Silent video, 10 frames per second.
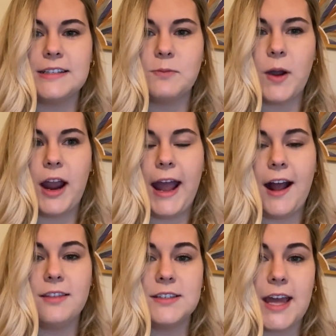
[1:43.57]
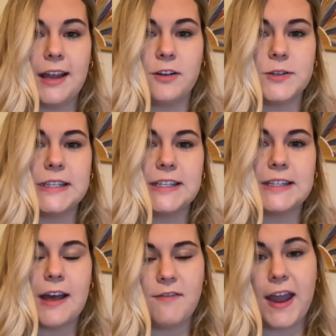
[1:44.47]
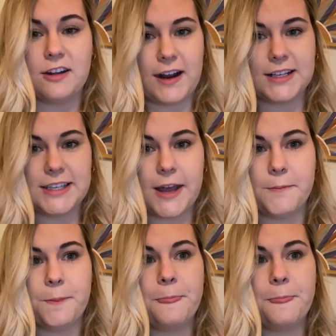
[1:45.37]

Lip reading: where I got the diagnosis of anorexia.